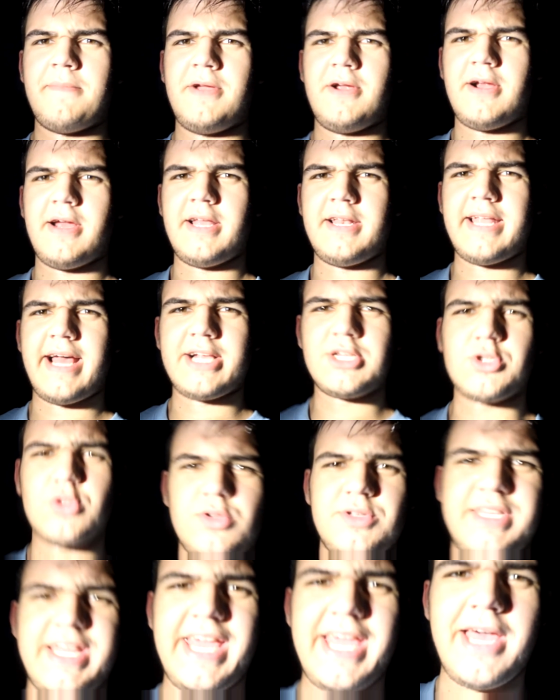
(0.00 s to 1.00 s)
at Natural
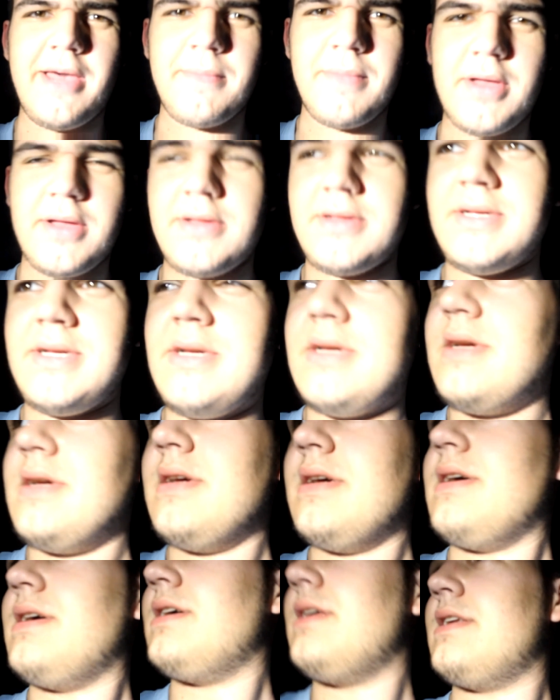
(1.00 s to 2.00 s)
Dam.
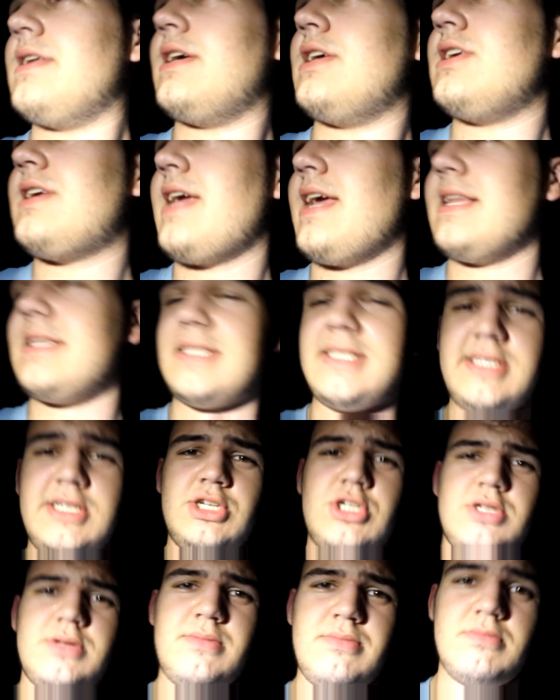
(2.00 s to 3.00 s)
Now you can't see
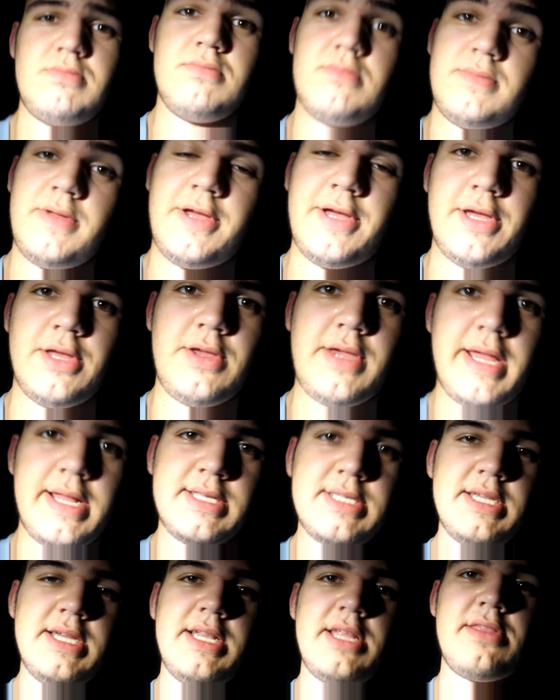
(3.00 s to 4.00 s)

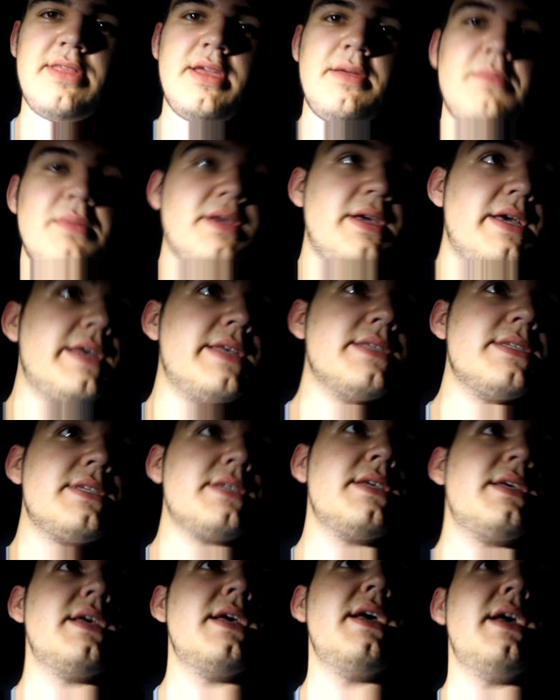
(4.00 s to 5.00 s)
anything because
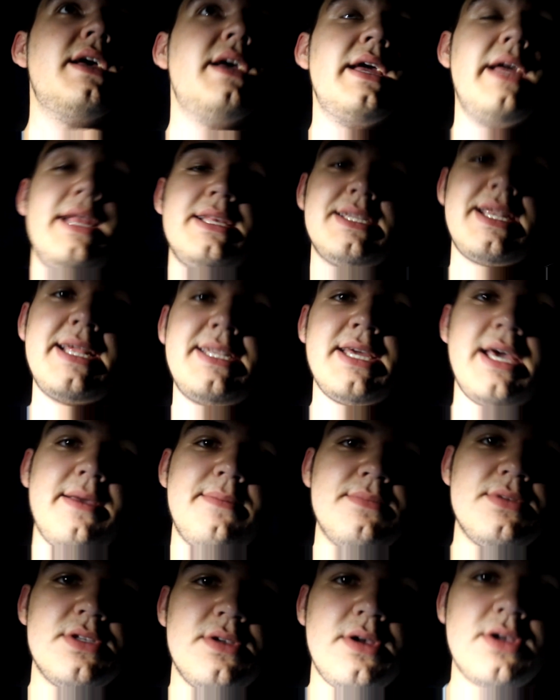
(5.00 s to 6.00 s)
it's nighttime,
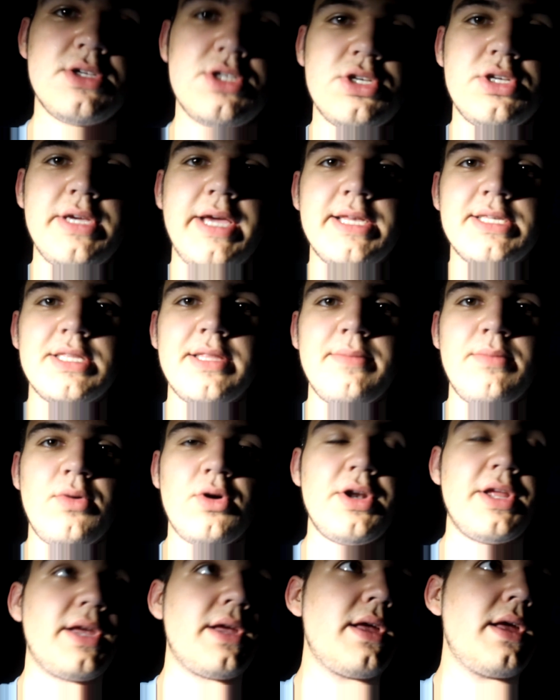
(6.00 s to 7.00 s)
so I'll show you guys in the
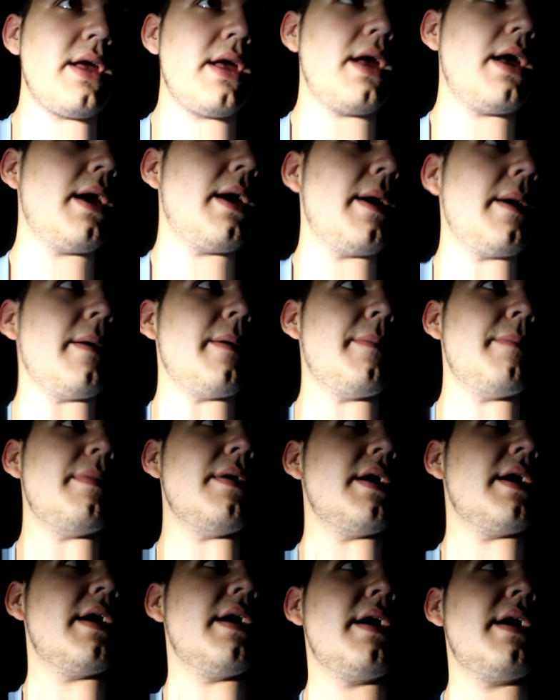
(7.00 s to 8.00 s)
morning.
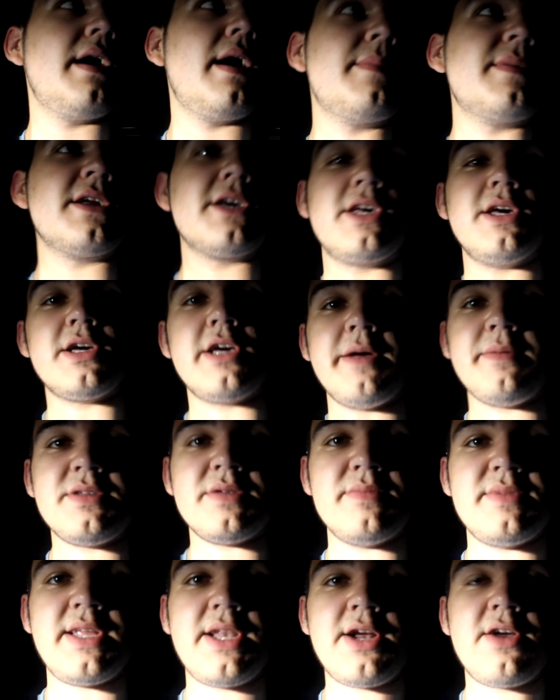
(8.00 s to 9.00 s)
But I'm gonna cook up
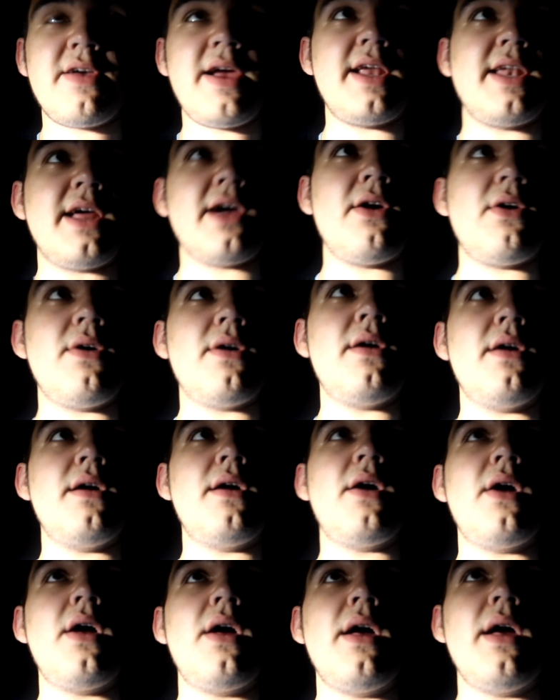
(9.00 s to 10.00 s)
some dinner right now,
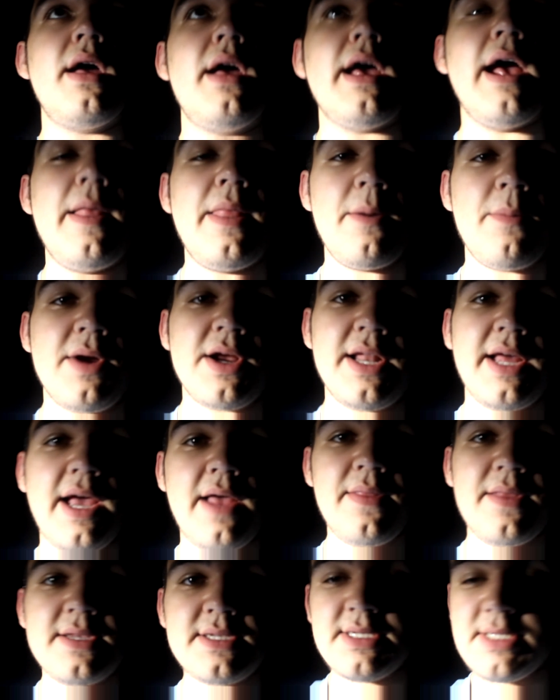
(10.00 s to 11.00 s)
and then we're gonna
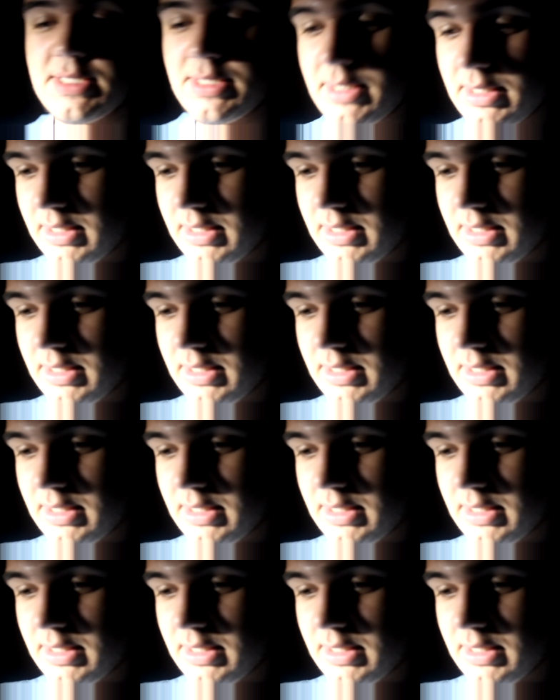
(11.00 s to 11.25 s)
end this